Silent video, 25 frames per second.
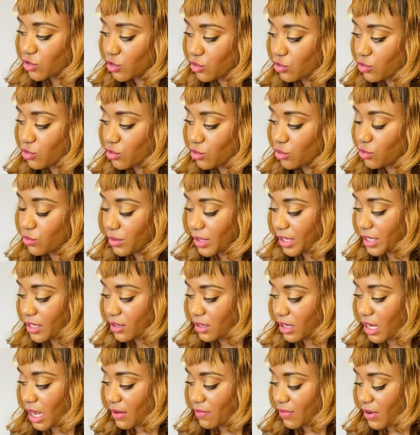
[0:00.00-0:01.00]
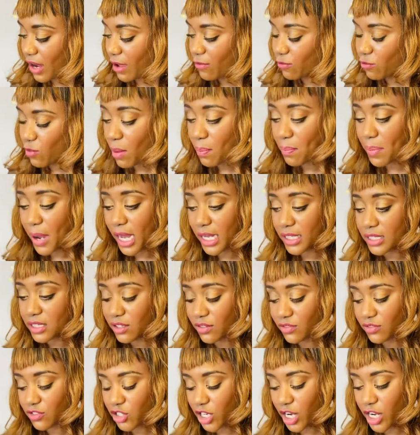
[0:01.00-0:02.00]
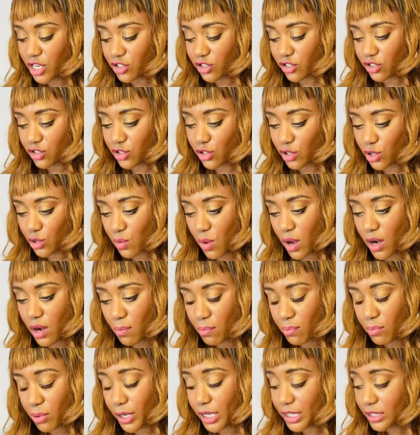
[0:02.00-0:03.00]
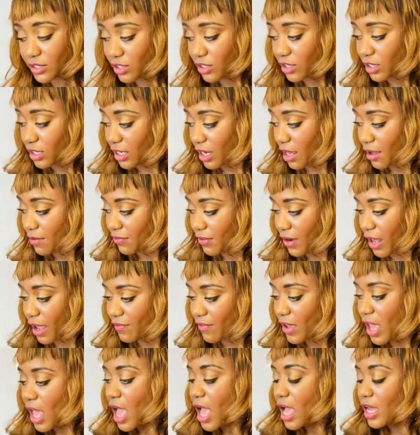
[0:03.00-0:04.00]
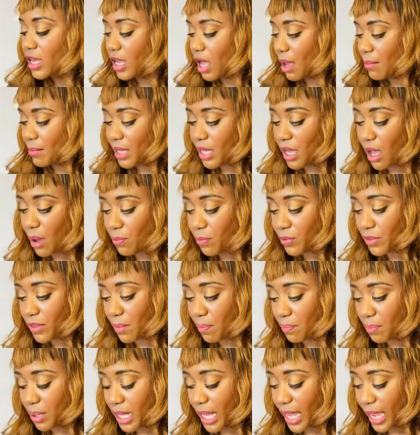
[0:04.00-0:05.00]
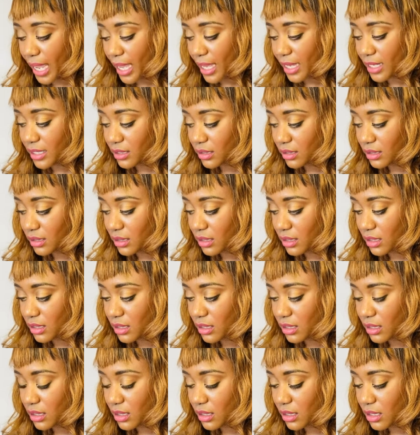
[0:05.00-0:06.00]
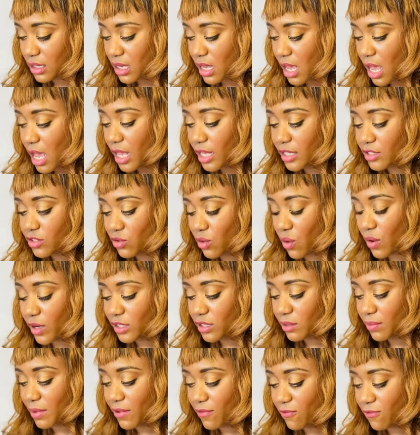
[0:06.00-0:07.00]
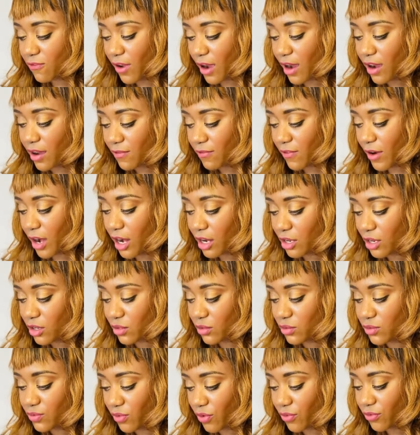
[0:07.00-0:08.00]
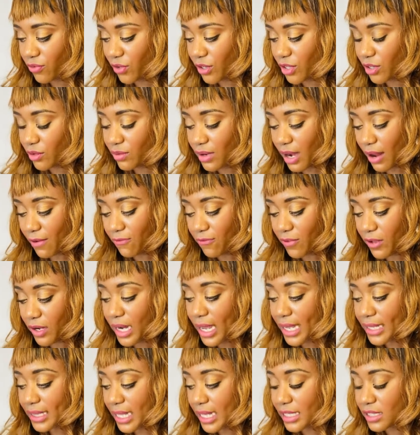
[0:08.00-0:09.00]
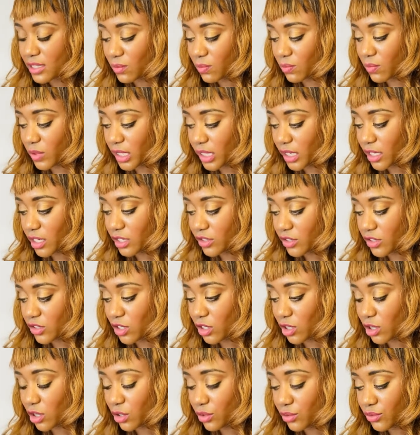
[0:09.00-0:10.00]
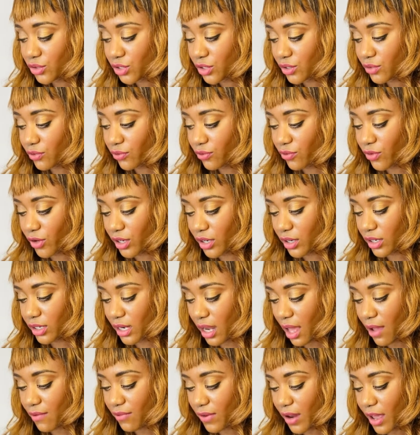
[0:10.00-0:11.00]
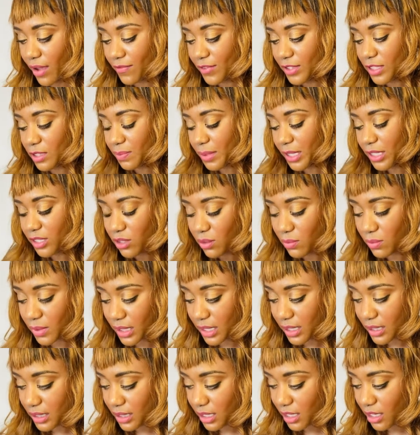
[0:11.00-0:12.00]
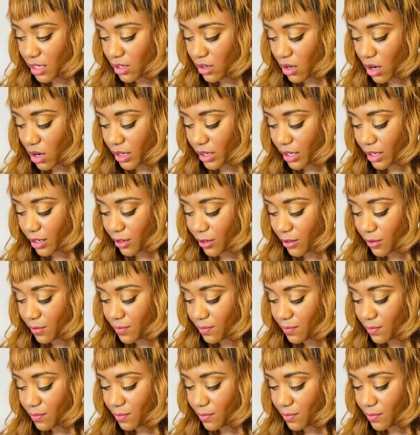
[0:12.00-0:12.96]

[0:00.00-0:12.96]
to do in your love life? What positive changes do you want to bring to your love life? Coming up with a plan is going to be very, very useful for you. And I feel like that's a really good solution for your love life, especially with this key card here.